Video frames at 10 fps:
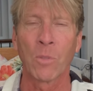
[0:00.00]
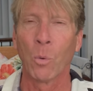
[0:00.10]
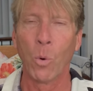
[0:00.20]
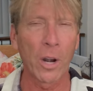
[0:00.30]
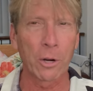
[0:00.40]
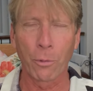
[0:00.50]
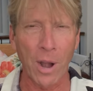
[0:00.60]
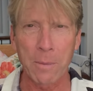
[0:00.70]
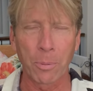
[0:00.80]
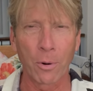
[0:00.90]
What a
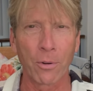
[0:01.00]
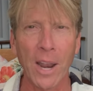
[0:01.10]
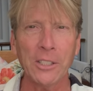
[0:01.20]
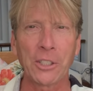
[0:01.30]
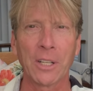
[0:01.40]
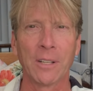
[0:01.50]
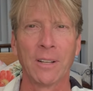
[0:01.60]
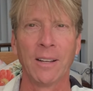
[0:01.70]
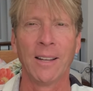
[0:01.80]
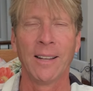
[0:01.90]
great progression.
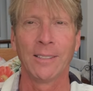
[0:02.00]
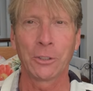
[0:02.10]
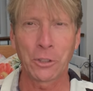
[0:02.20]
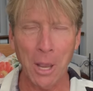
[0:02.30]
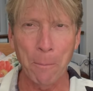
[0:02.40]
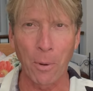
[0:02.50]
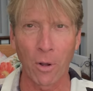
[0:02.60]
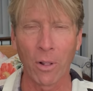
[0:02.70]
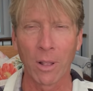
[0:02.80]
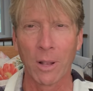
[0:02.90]

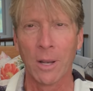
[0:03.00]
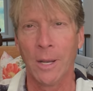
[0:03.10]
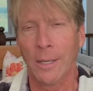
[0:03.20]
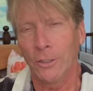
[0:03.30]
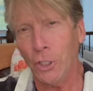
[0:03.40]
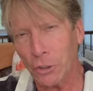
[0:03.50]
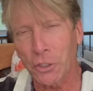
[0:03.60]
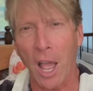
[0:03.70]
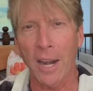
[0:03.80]
Simple, just not